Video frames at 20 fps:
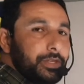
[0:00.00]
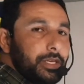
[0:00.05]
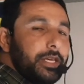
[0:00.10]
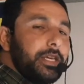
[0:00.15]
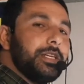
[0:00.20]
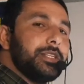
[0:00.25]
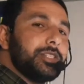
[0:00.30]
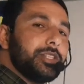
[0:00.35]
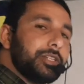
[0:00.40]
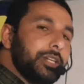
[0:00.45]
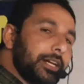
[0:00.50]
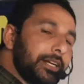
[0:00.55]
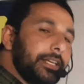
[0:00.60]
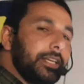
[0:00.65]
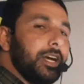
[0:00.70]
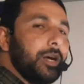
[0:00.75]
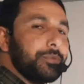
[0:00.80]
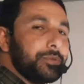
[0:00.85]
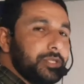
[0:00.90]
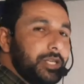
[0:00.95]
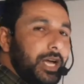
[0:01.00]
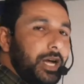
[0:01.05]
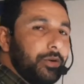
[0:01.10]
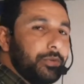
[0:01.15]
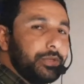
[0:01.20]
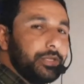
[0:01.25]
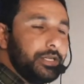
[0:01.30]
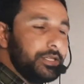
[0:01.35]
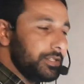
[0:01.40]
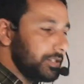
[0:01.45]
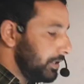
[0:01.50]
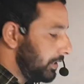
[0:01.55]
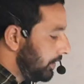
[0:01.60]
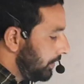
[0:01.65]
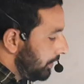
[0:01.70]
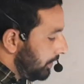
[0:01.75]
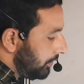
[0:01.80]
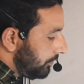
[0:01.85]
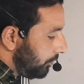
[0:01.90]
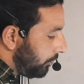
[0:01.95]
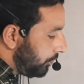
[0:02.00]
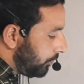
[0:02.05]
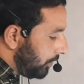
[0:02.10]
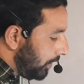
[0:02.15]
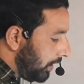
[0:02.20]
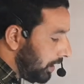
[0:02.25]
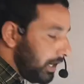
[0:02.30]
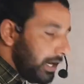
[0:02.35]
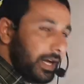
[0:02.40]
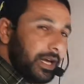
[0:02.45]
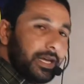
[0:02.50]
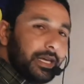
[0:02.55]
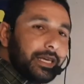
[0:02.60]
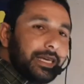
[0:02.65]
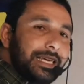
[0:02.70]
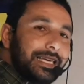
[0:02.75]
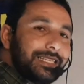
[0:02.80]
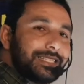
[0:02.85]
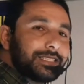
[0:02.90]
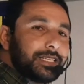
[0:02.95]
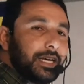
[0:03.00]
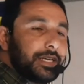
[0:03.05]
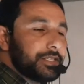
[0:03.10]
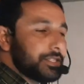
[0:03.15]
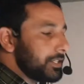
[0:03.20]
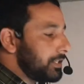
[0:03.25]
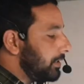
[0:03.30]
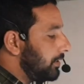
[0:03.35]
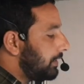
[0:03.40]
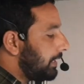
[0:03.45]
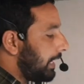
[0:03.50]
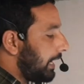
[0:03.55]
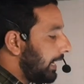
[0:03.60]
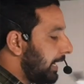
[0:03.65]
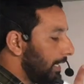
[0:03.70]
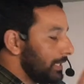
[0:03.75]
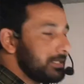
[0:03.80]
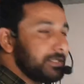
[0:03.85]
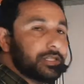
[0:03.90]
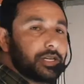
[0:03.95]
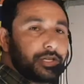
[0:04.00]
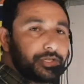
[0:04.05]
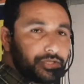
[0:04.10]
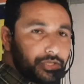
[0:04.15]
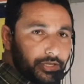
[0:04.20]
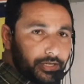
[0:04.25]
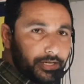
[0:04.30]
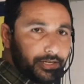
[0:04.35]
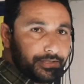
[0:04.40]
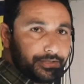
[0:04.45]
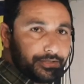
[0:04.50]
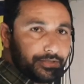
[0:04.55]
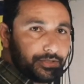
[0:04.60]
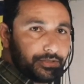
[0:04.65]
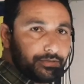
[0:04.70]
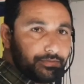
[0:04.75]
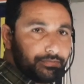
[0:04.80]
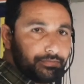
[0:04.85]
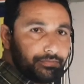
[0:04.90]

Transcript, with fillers: in study of sounds, is W is considered as consonant.